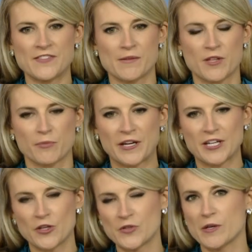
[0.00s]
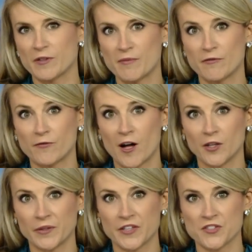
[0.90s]
All right, Steve, some other breaking news that we've been
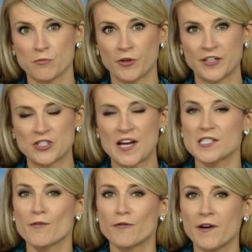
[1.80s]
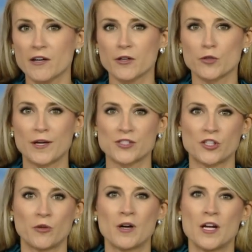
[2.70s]
following this morning. Jacksonville Fire and
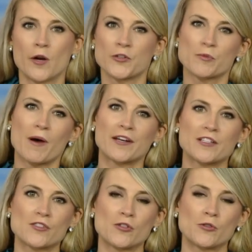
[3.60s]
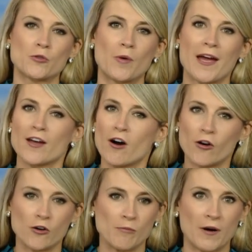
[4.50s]
Rescue responding to a
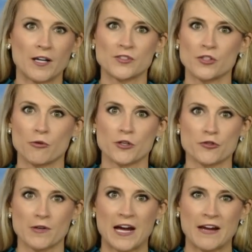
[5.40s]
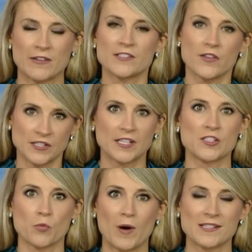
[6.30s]
home on Sonora Drive. That's on the
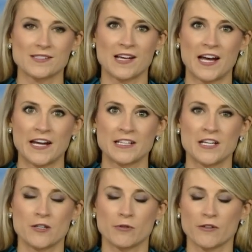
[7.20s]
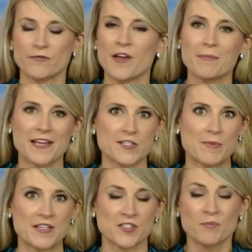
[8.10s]
city's west side where a family has
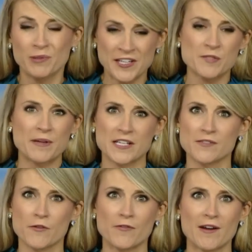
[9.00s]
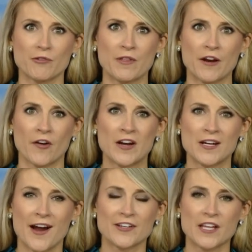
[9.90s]
been displaced because of a fire there.
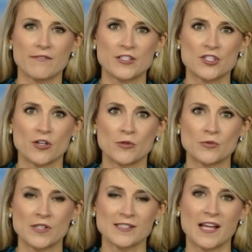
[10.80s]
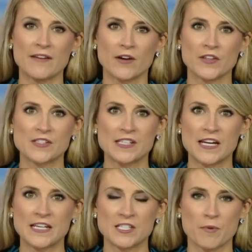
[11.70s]
Our David Jones is live on the
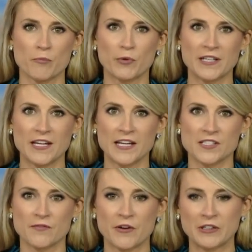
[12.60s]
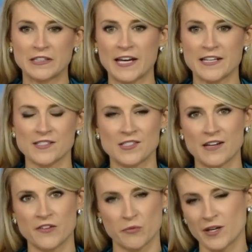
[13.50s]
scene. He's been bringing us the very latest.
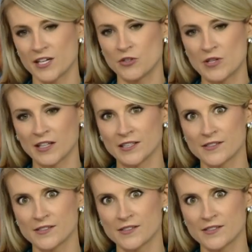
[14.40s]
David, what can you tell